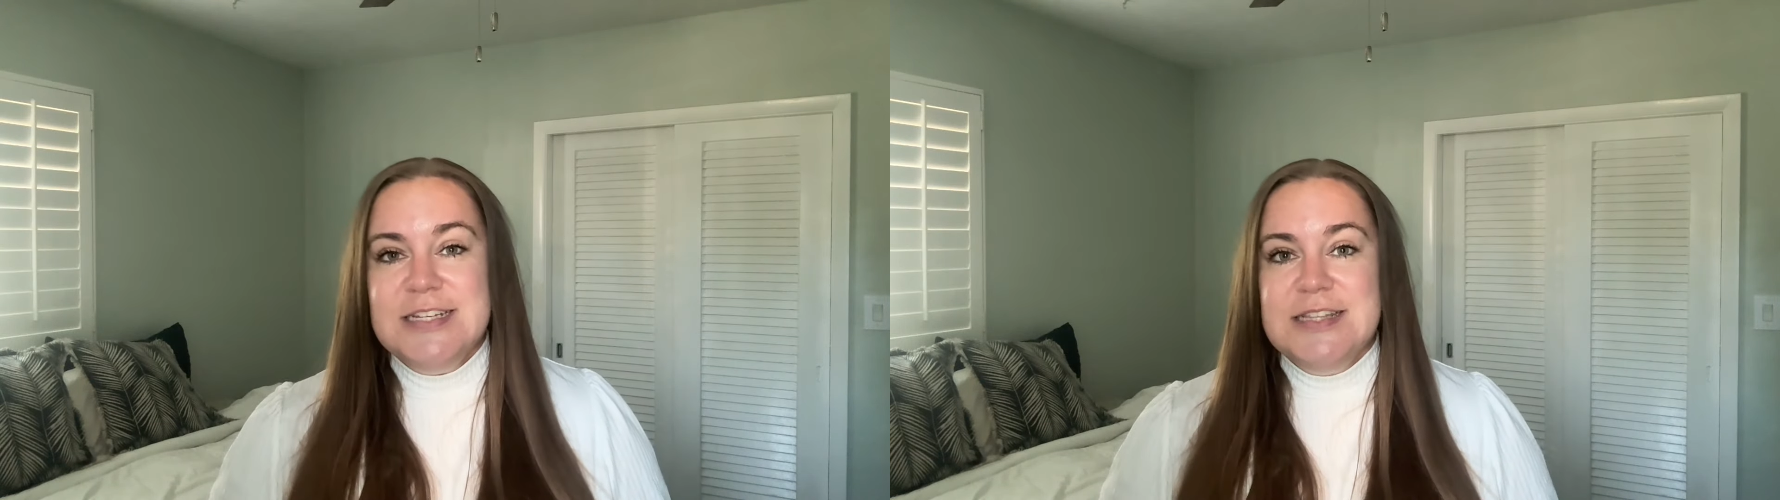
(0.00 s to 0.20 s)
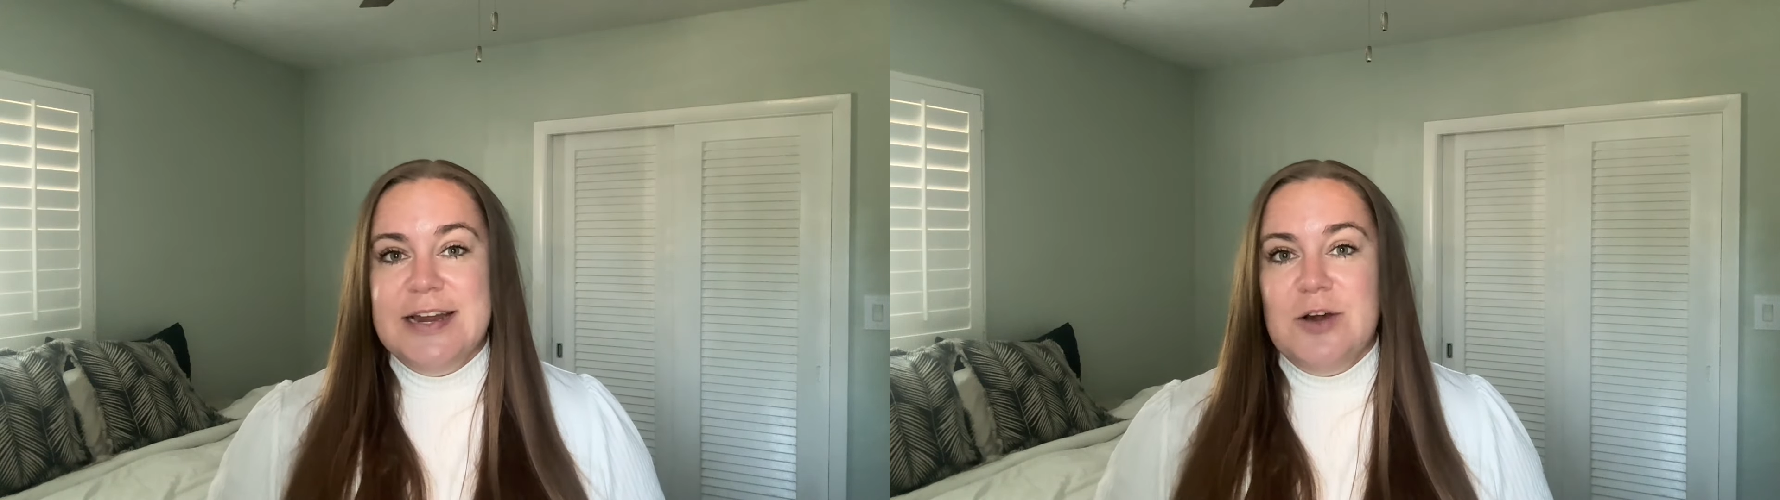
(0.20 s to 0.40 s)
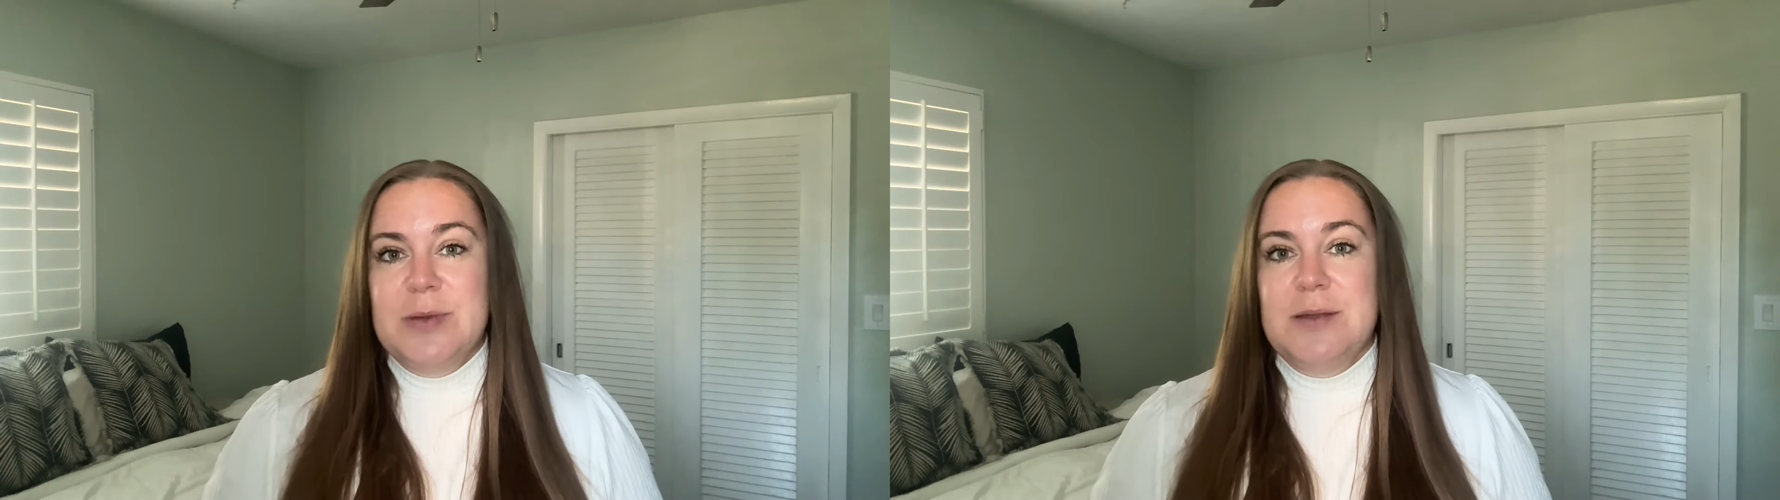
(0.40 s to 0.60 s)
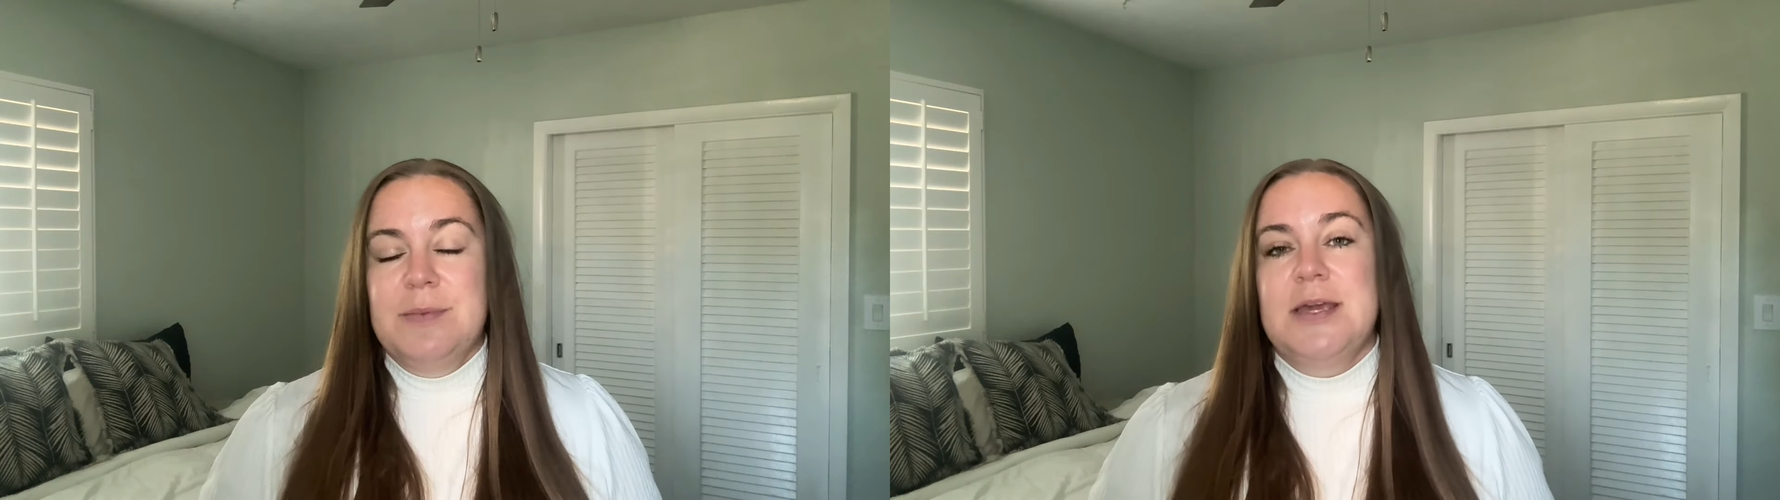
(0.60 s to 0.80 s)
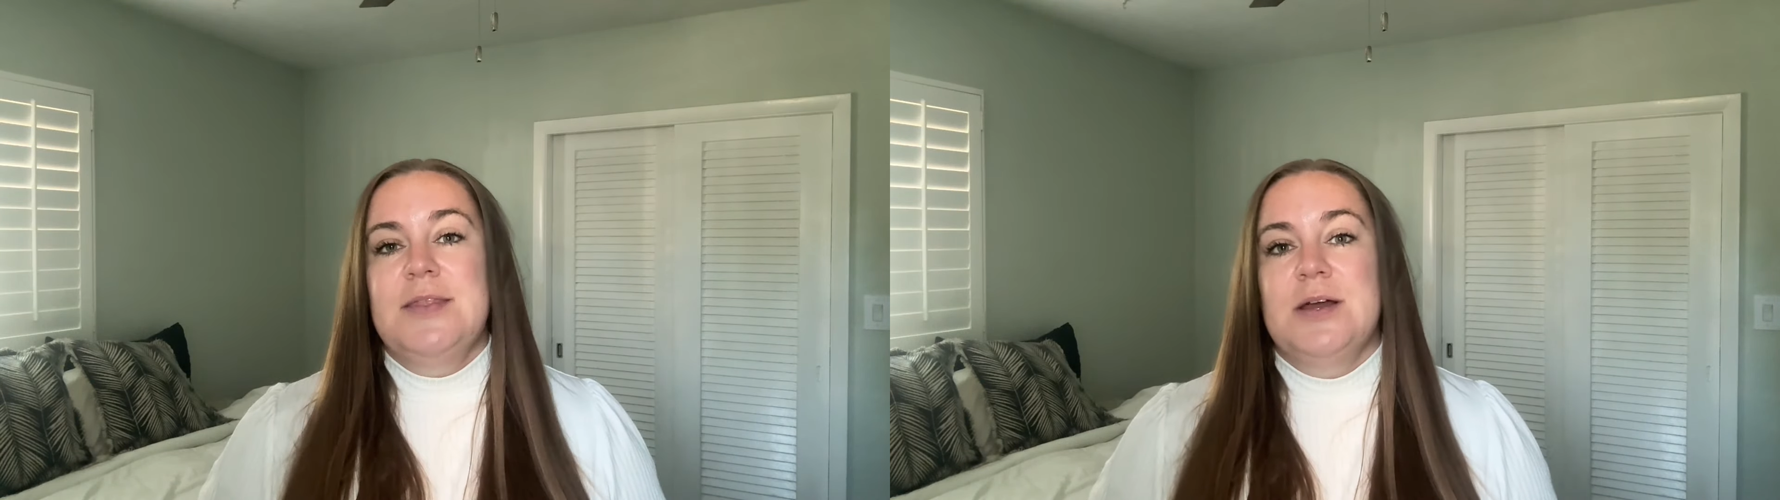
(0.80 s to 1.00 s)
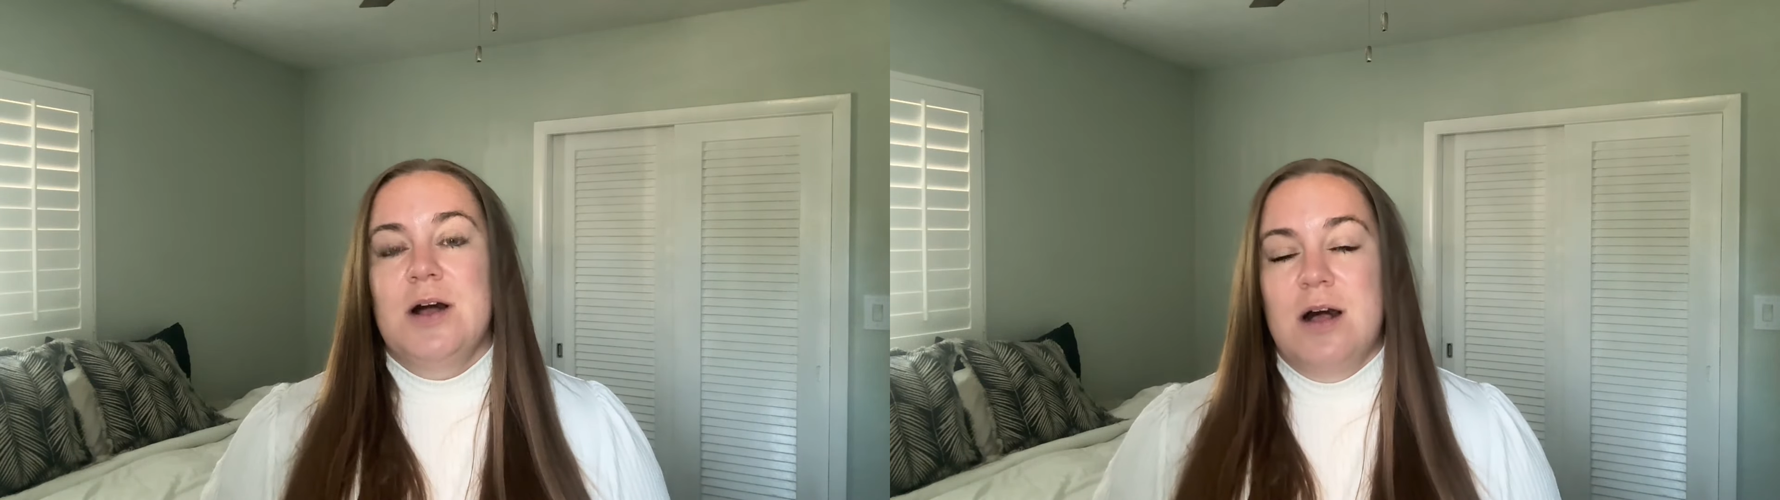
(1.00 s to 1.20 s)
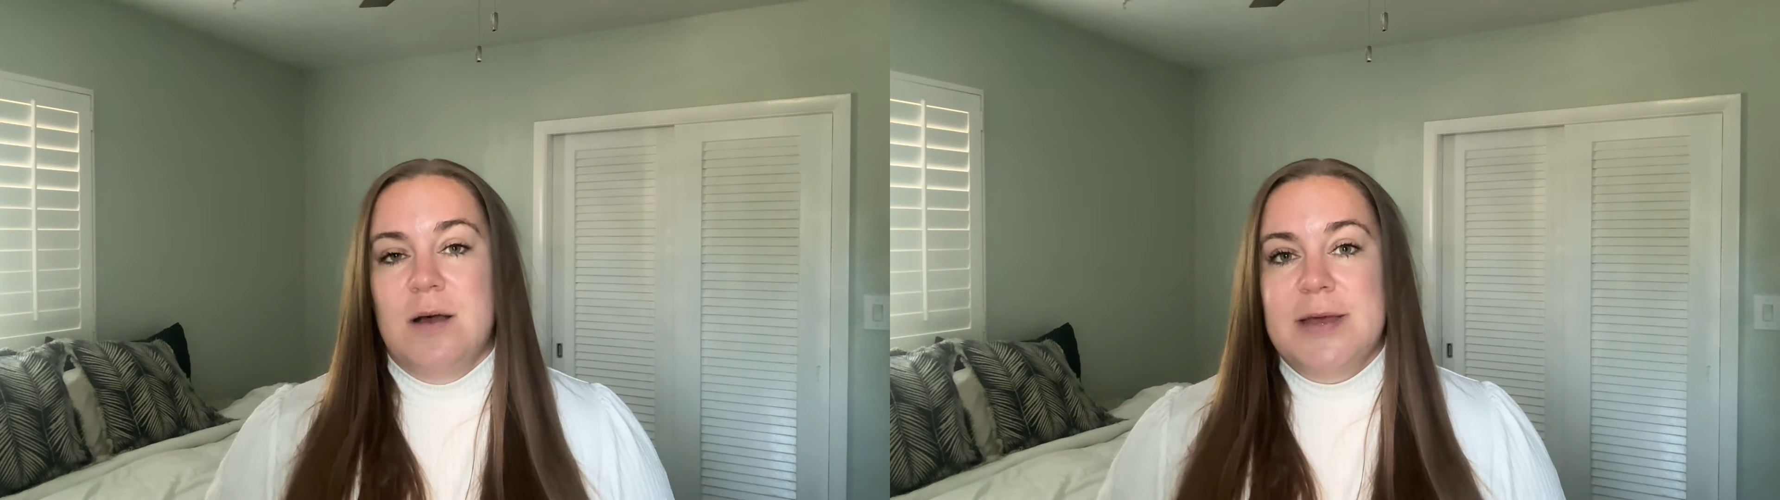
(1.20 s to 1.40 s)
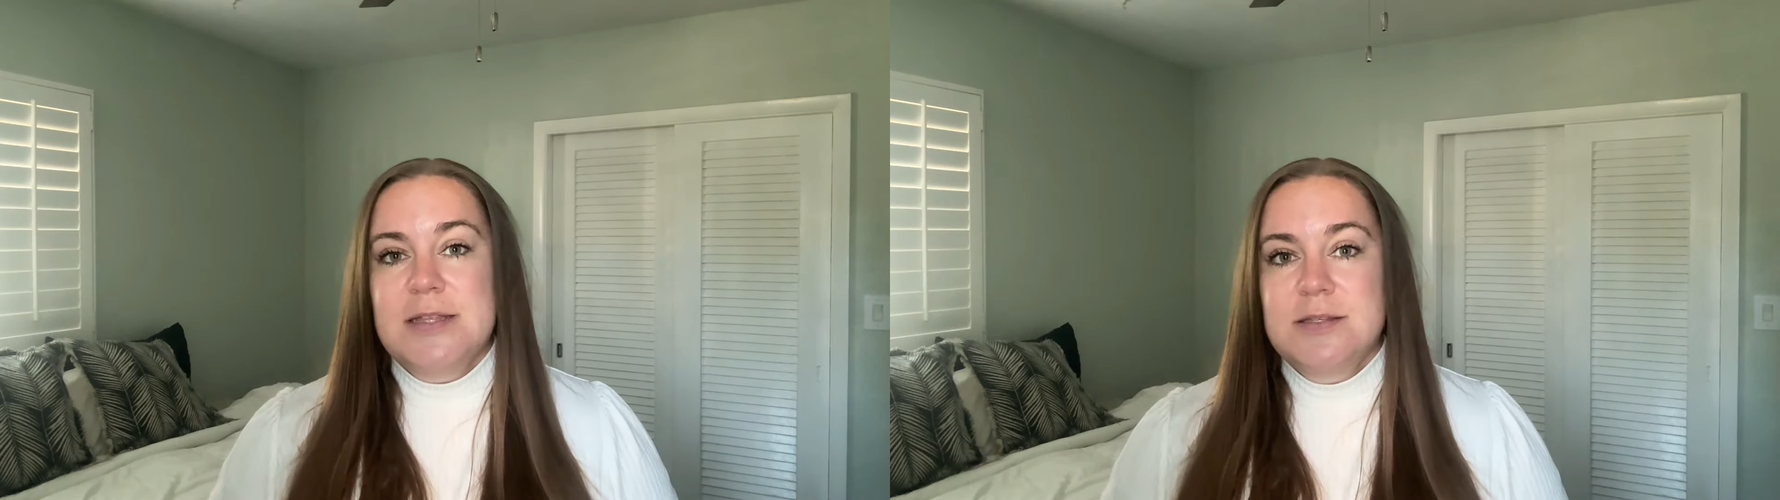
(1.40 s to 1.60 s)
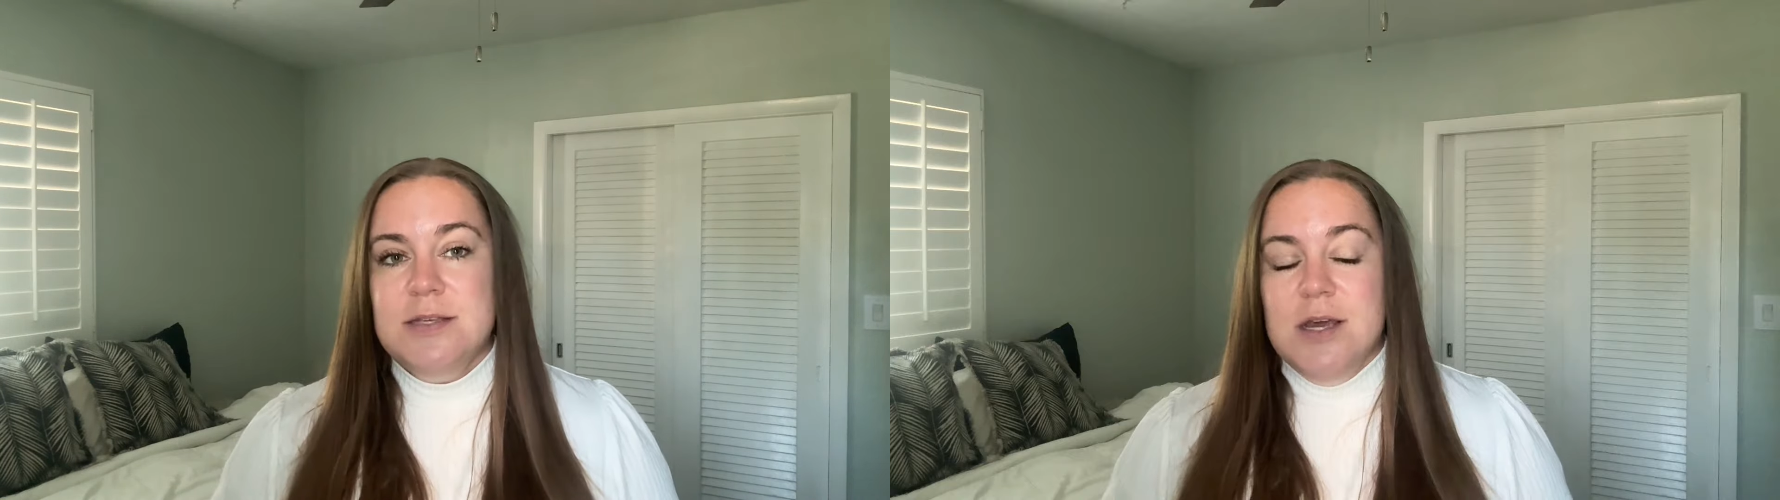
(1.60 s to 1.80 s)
the Airbnb in the comments.